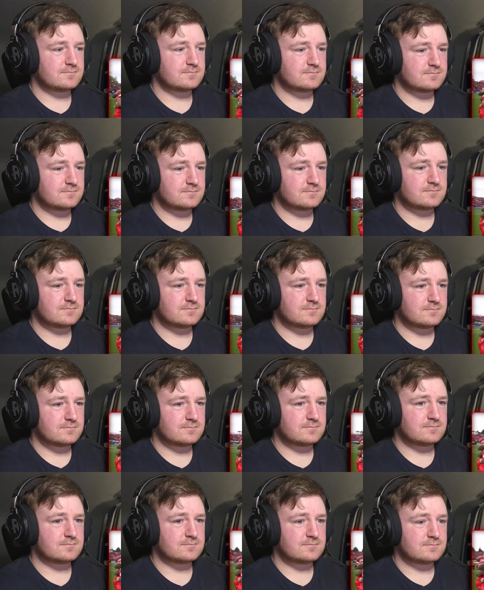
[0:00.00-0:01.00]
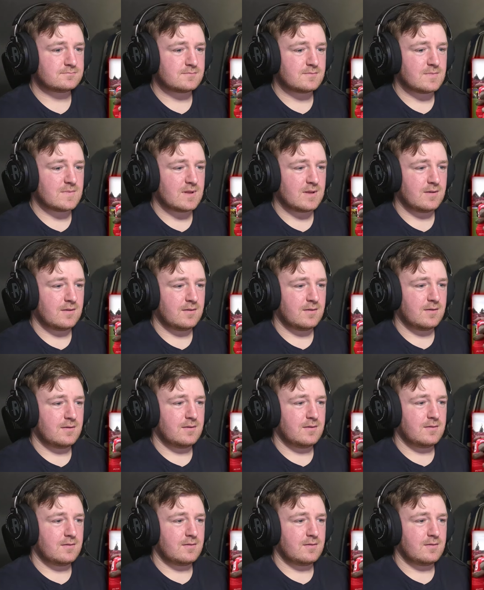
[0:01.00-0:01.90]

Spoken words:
[no speech]